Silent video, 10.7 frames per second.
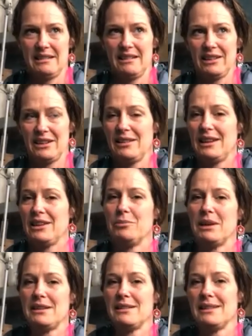I can think
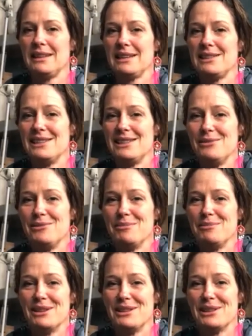of better things to do with
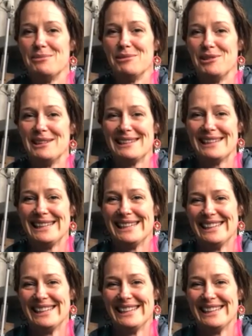my time, honestly.